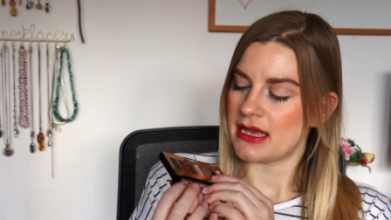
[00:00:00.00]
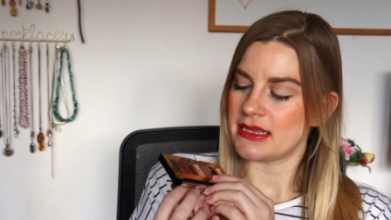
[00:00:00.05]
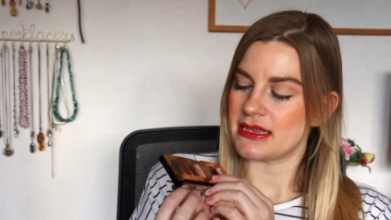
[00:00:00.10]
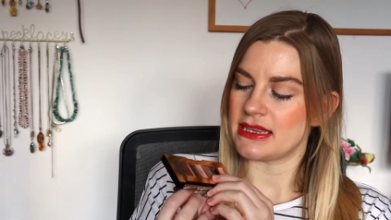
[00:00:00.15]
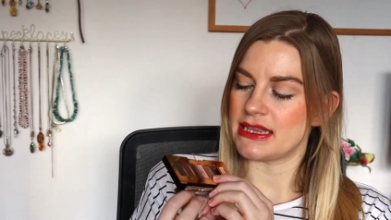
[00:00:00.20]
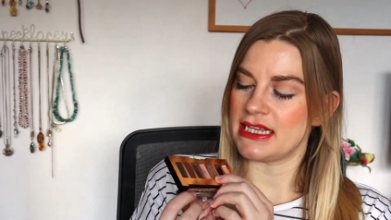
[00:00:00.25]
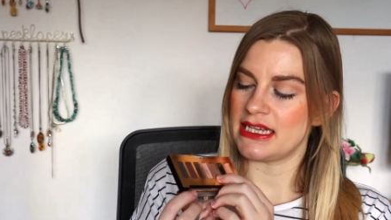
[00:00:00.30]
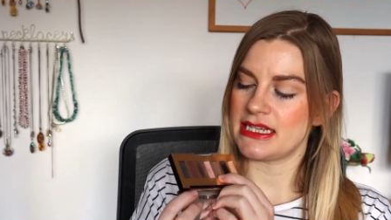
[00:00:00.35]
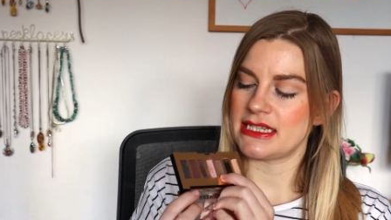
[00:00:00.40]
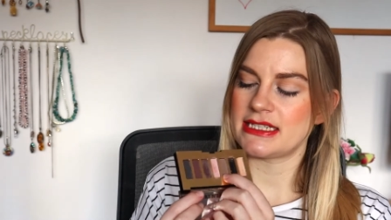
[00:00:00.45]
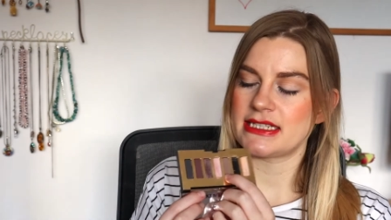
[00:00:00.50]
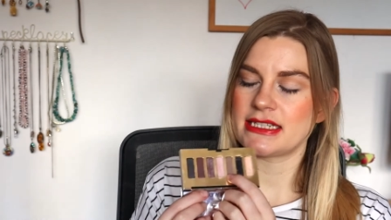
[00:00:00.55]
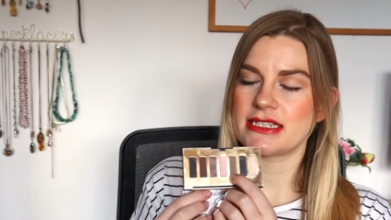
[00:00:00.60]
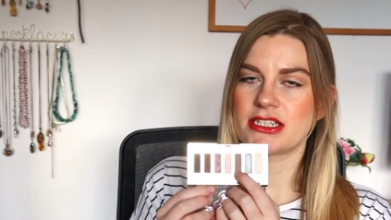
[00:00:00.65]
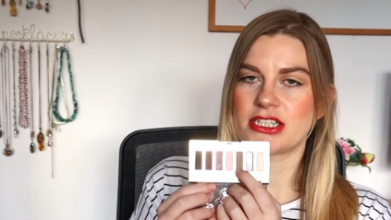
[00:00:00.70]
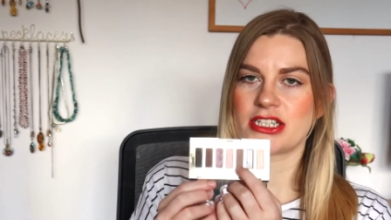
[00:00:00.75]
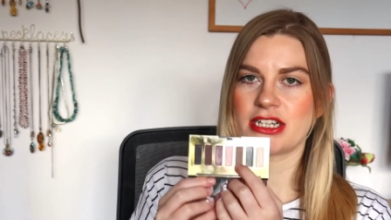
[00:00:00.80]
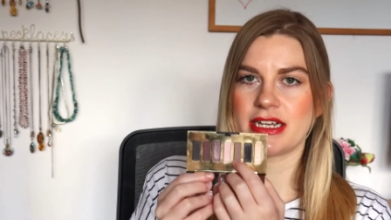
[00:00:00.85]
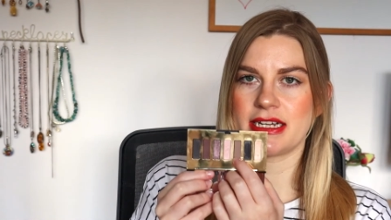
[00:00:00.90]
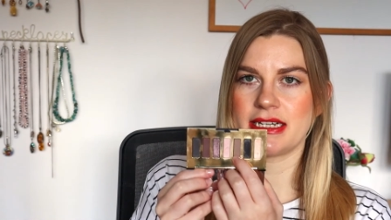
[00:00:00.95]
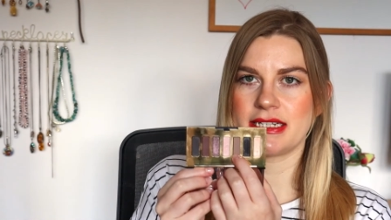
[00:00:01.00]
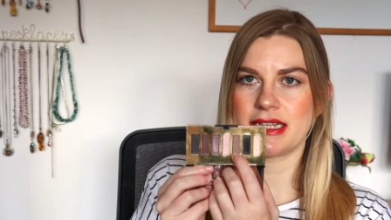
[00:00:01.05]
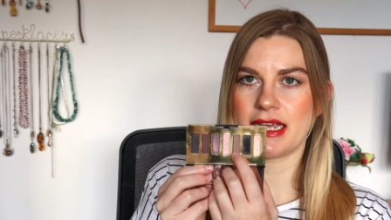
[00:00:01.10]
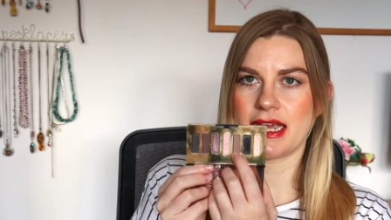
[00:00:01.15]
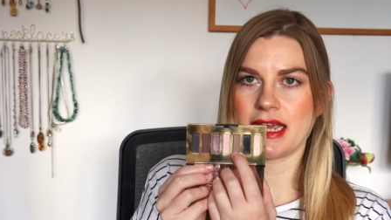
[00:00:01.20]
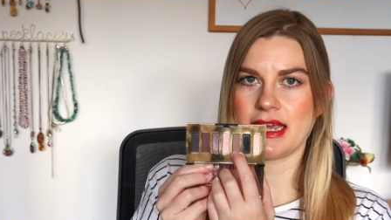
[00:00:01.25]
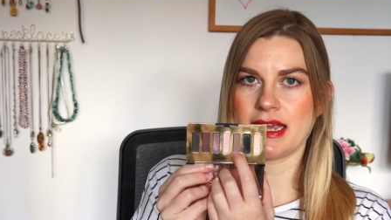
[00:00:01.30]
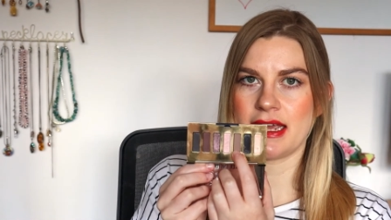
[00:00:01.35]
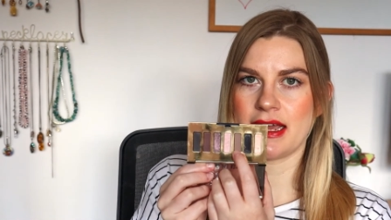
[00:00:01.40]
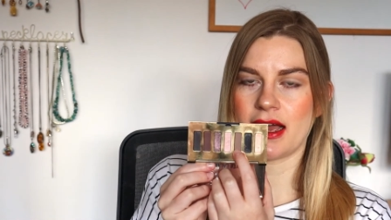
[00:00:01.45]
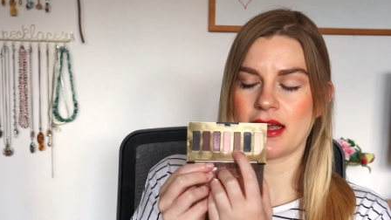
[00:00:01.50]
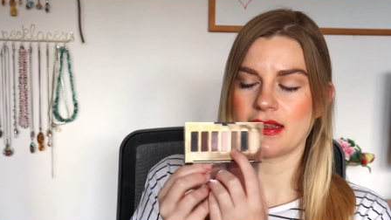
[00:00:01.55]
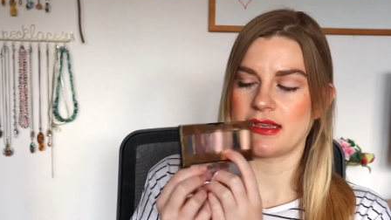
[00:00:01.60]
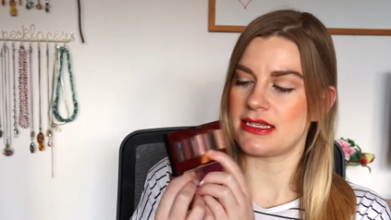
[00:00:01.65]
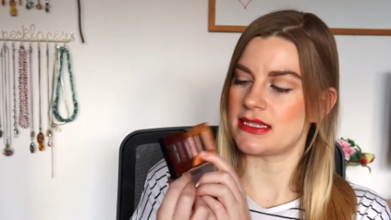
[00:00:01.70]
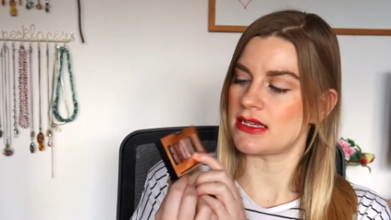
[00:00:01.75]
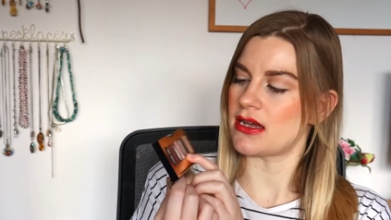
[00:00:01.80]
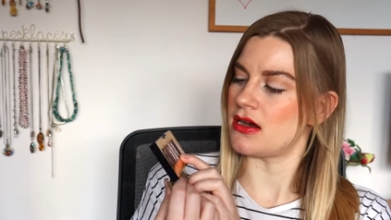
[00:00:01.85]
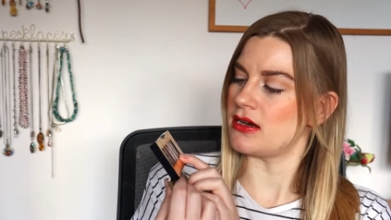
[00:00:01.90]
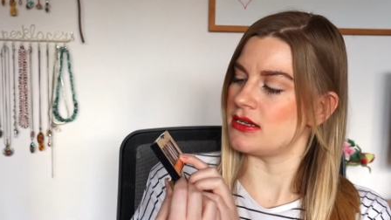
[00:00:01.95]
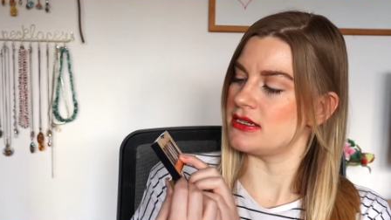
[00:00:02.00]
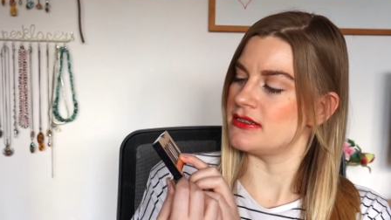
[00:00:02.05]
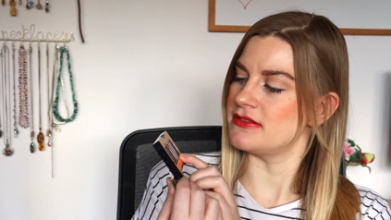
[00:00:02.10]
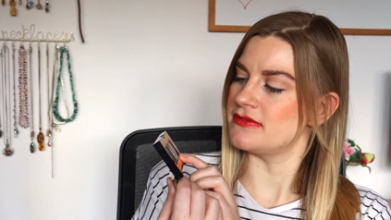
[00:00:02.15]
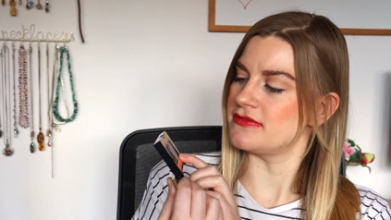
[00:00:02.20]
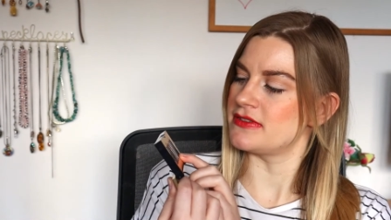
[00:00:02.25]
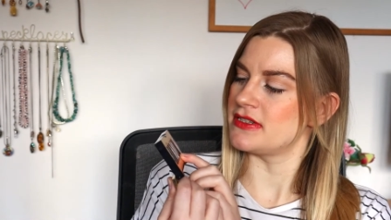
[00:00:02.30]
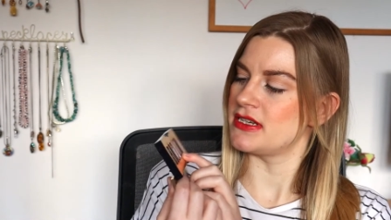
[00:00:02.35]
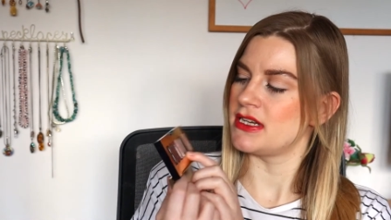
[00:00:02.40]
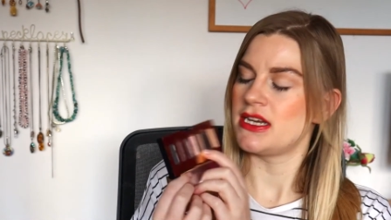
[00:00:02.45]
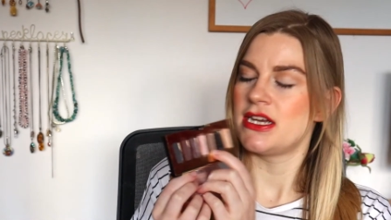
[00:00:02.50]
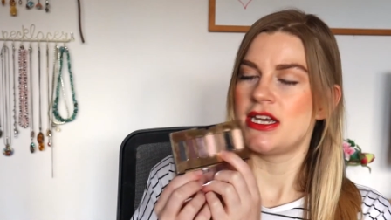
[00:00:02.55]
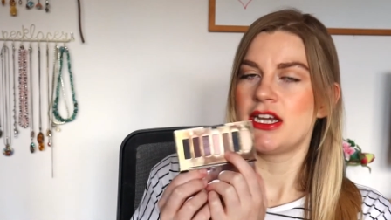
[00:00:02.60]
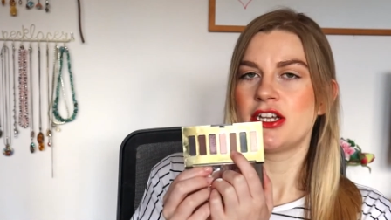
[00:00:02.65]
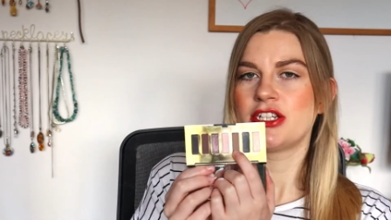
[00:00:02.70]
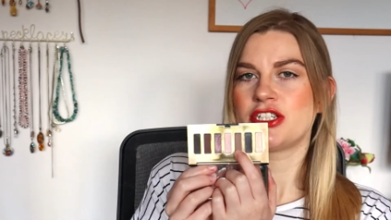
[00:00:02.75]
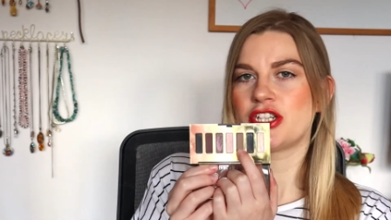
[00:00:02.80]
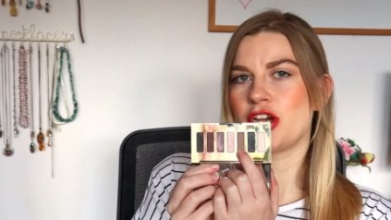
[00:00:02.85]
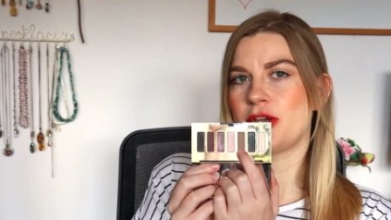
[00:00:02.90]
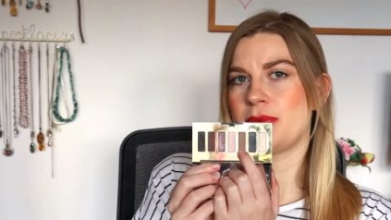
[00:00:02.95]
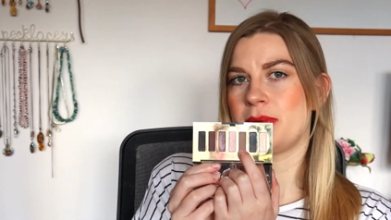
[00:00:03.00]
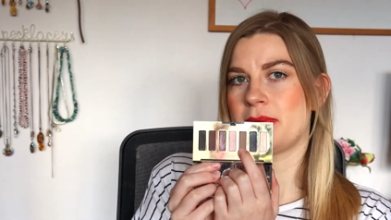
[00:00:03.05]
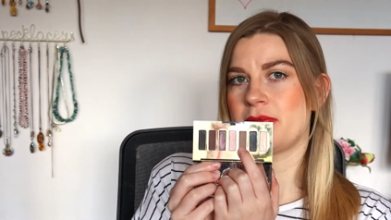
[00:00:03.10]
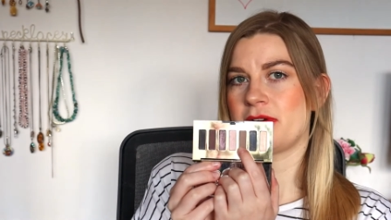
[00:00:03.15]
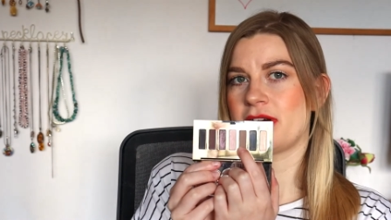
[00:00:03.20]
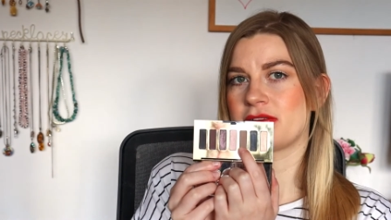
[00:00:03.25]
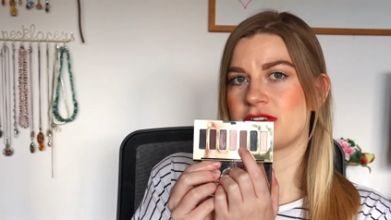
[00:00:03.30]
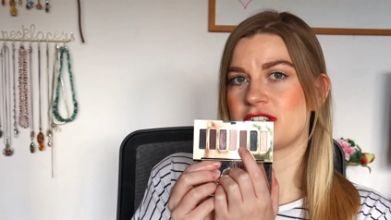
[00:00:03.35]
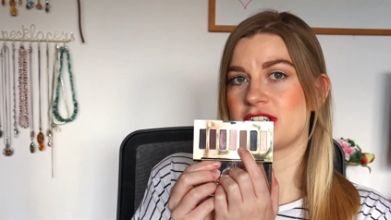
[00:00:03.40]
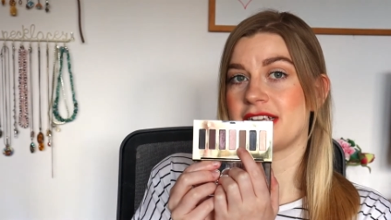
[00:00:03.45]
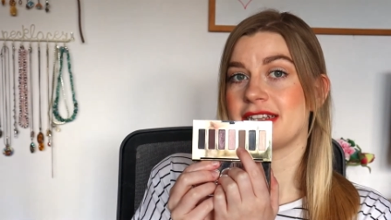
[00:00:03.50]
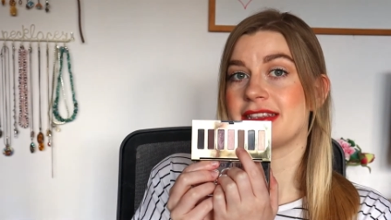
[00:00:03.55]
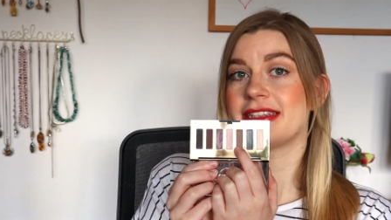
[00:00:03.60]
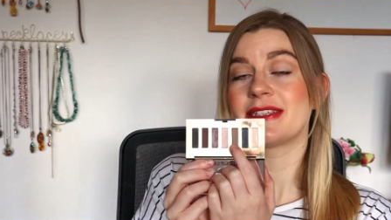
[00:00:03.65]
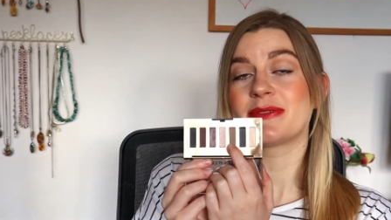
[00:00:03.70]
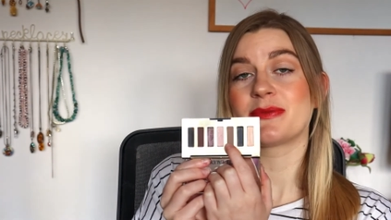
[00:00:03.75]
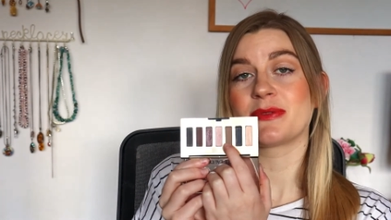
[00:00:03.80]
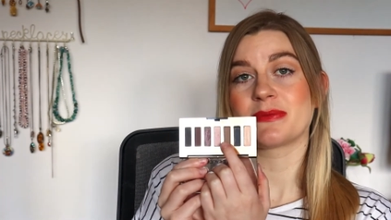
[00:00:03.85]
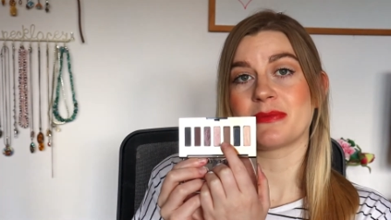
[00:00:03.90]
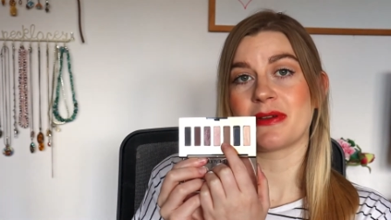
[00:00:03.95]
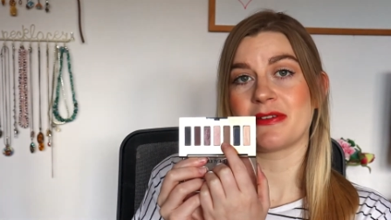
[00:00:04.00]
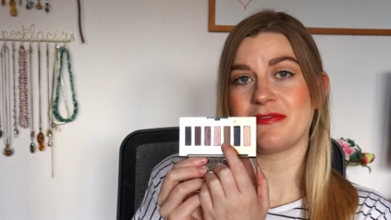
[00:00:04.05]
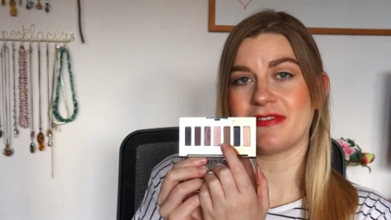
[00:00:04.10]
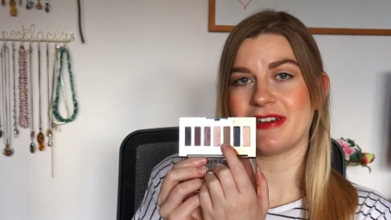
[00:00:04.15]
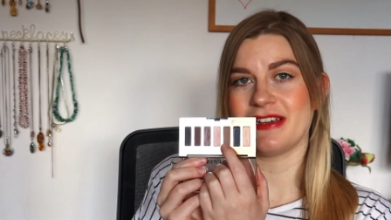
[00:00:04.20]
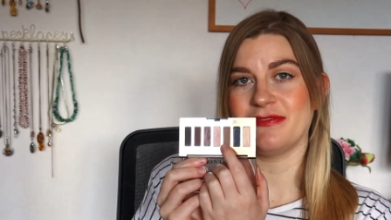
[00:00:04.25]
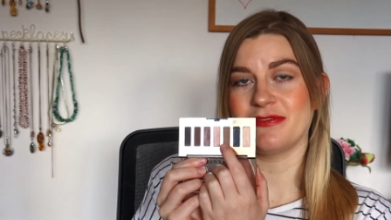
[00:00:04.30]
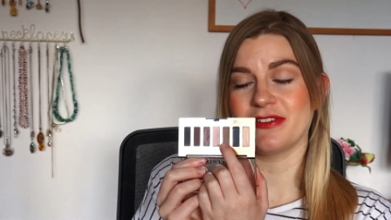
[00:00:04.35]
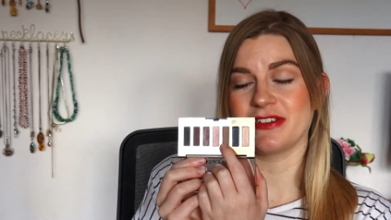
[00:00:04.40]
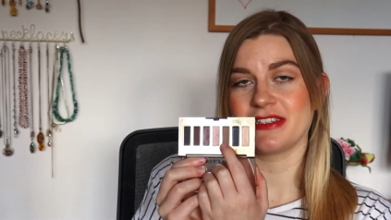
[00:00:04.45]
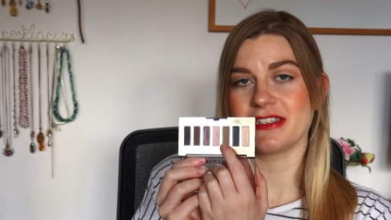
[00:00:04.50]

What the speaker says: This shade here, this kind of taupey brown shade, this was my favourite.